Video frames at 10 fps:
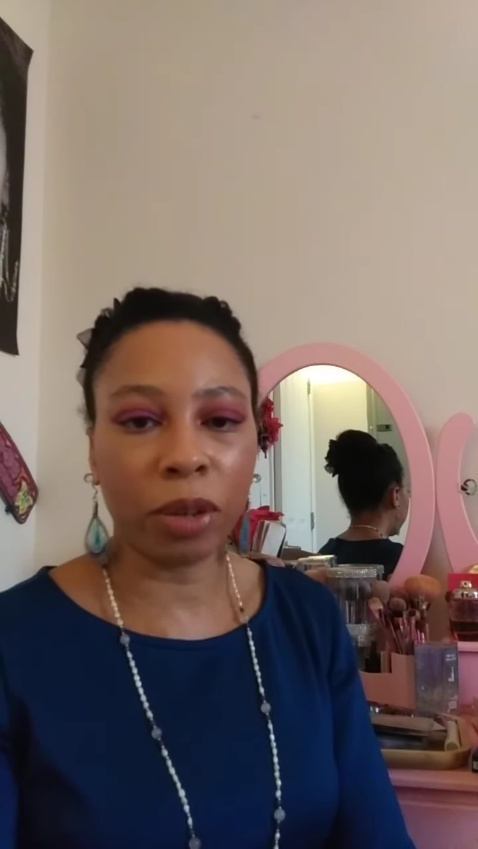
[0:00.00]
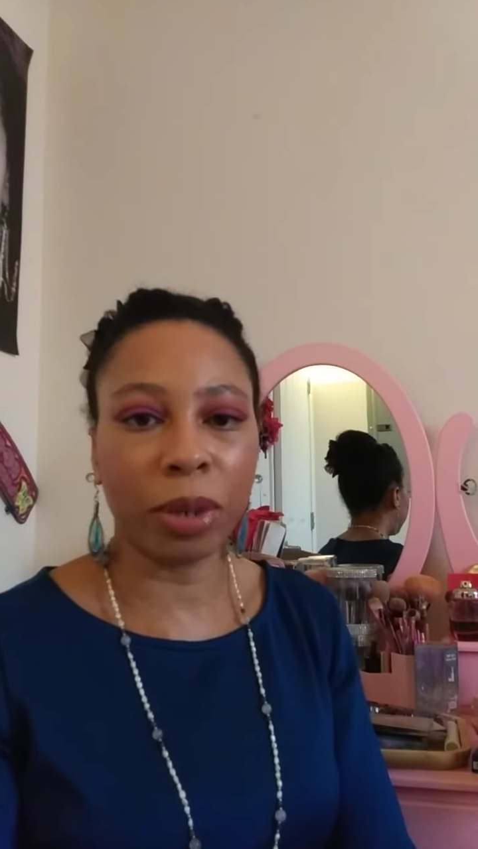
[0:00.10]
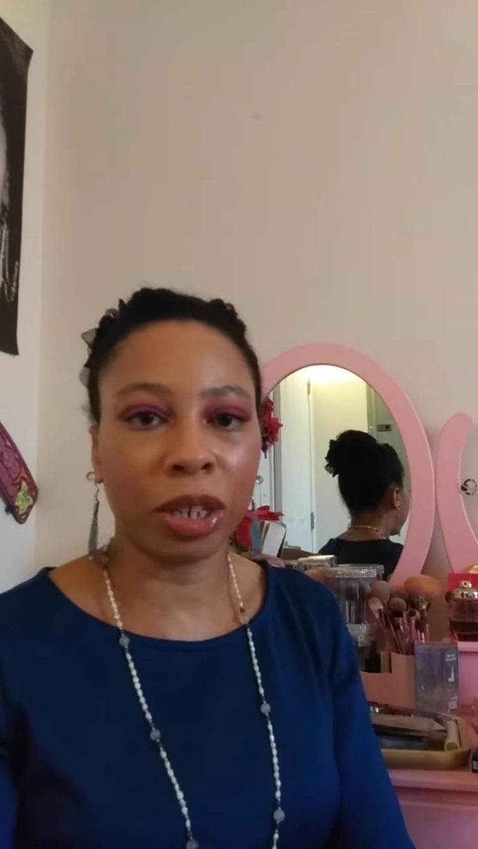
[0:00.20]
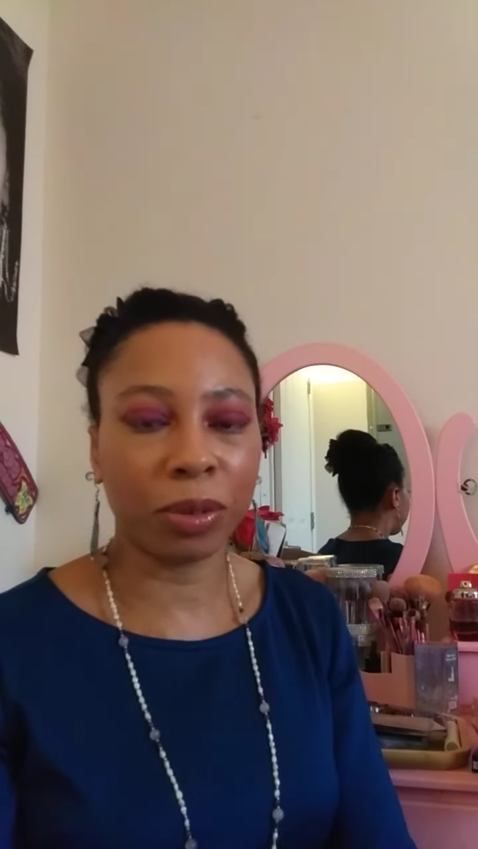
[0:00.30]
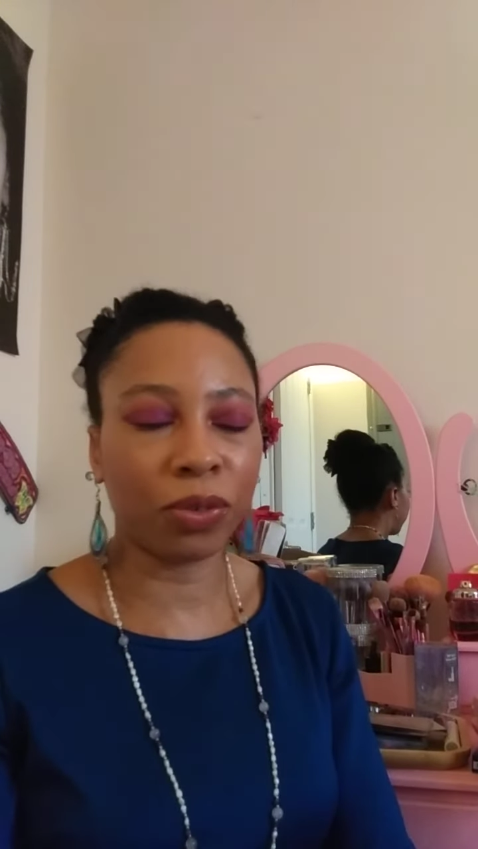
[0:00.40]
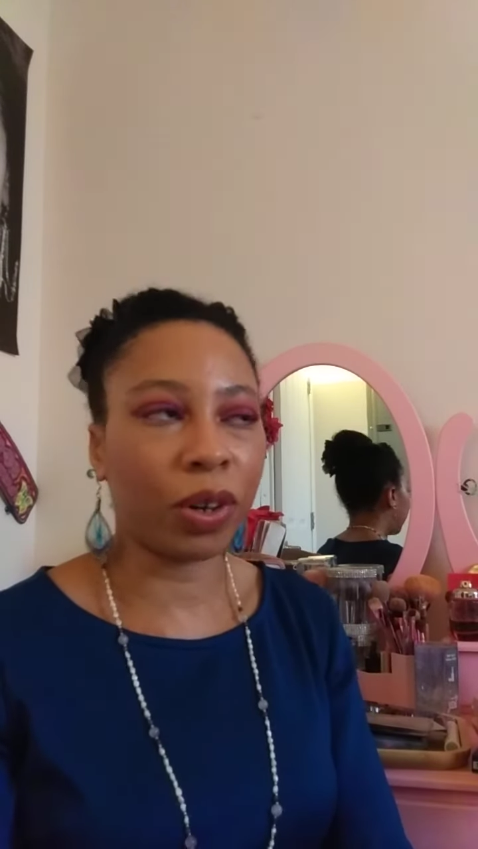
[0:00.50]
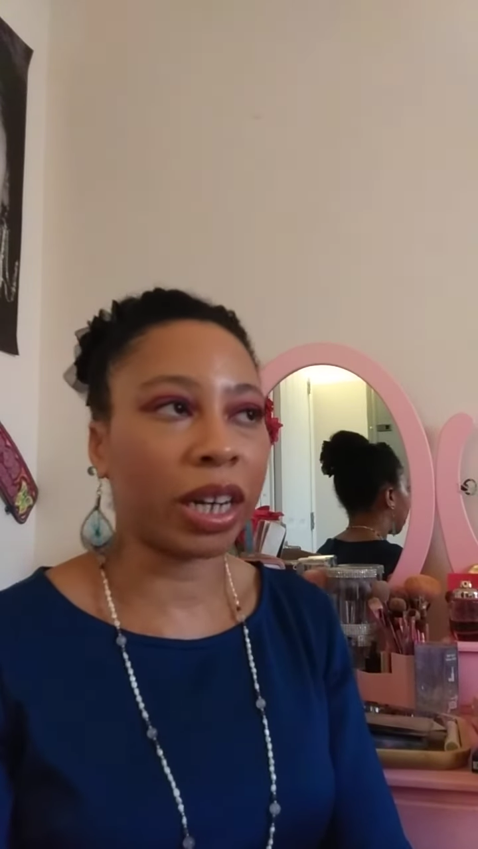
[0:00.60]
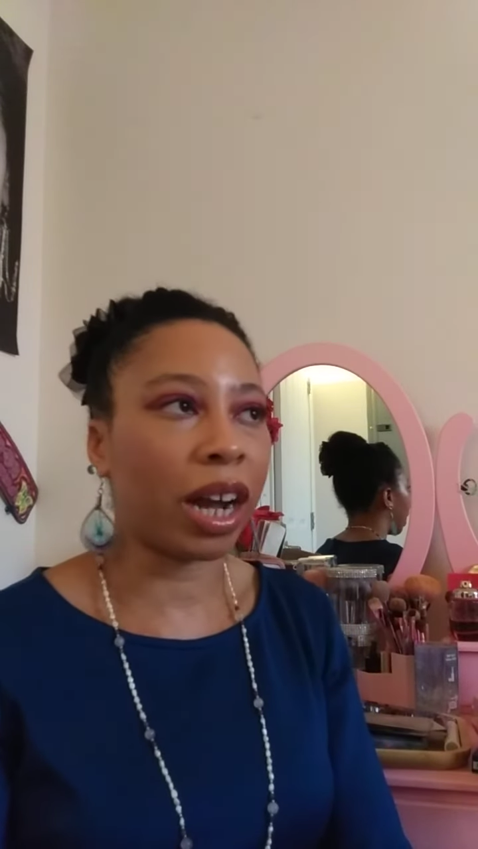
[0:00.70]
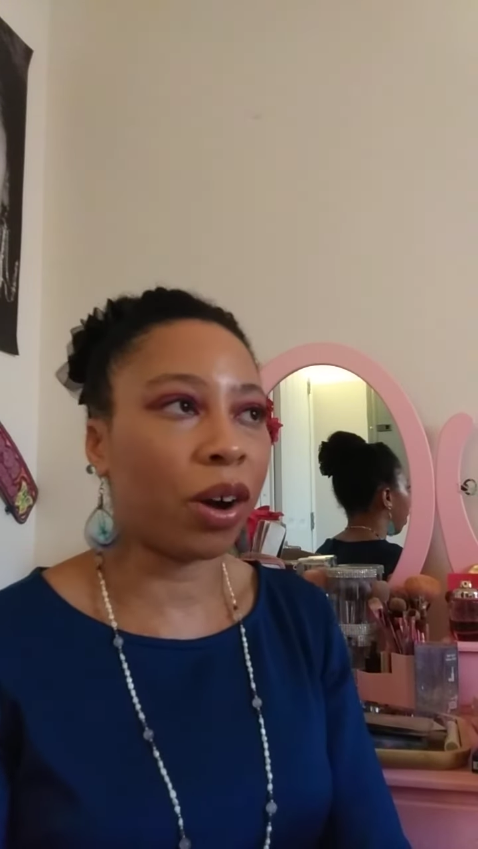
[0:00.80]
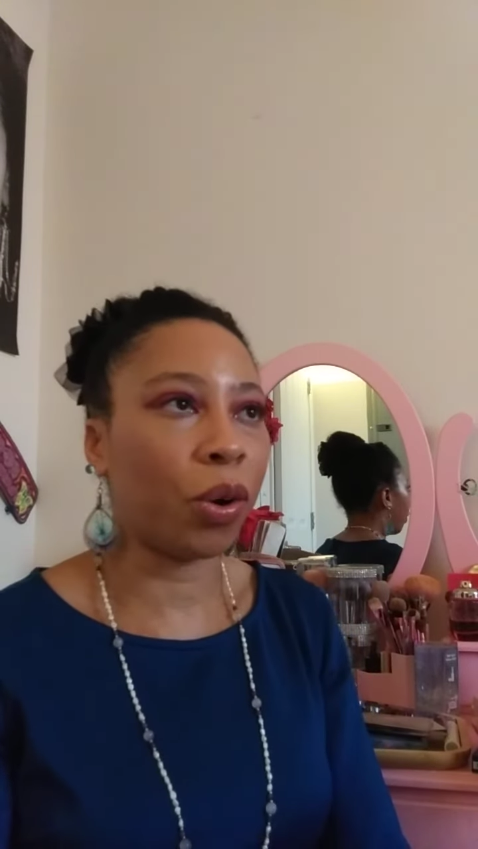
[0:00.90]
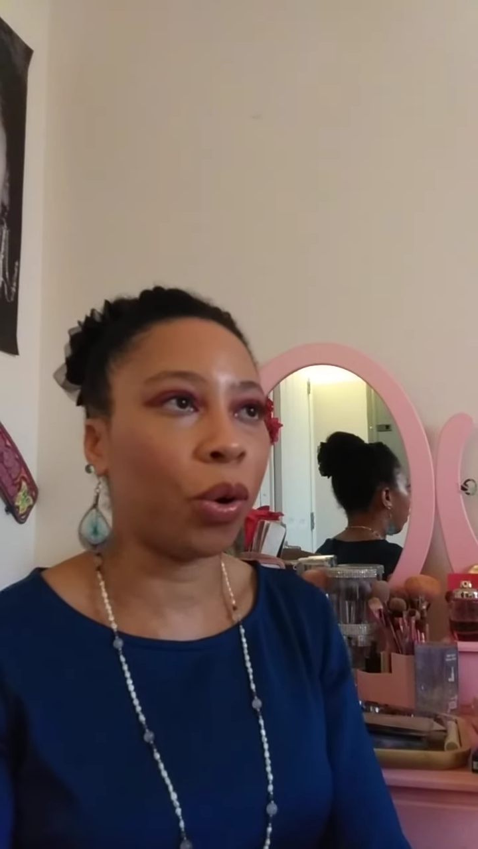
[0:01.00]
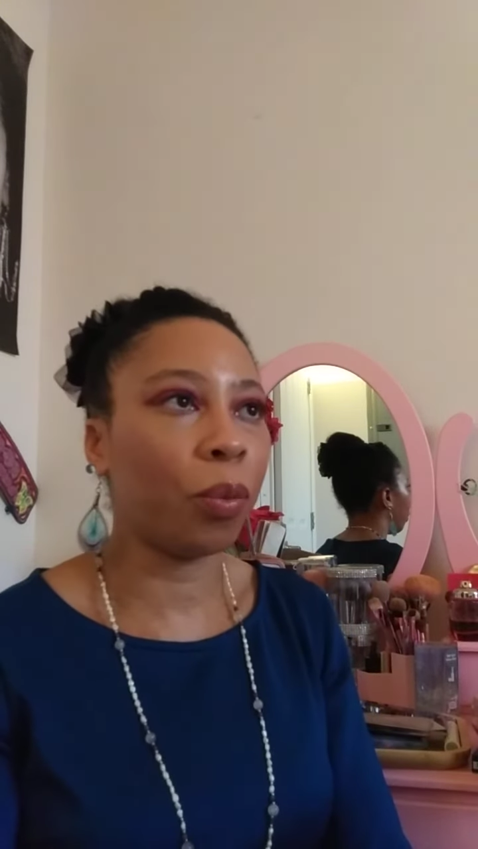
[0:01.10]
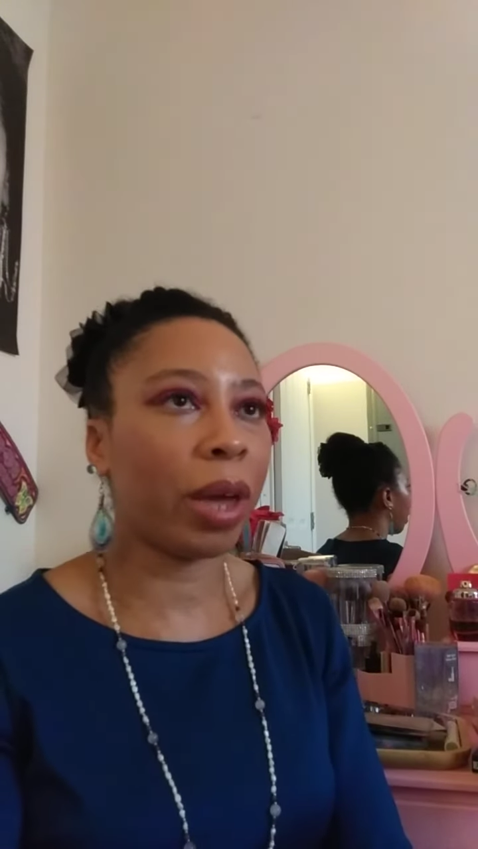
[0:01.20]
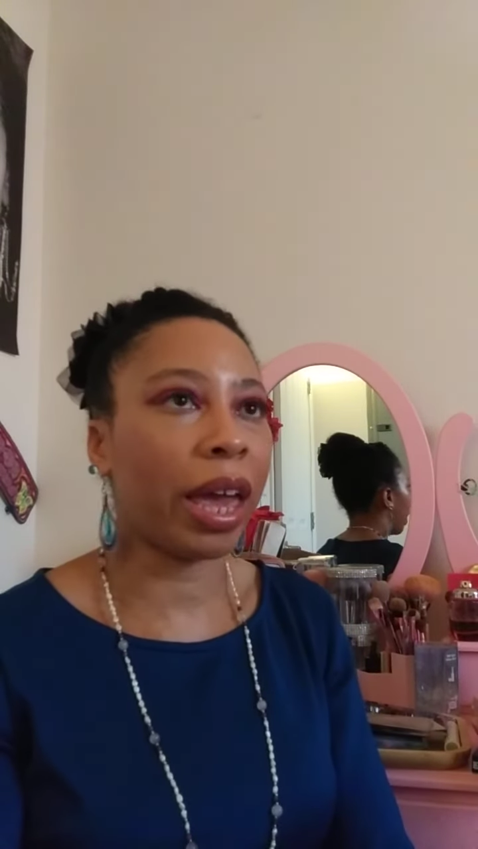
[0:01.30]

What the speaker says: minutes before I got home,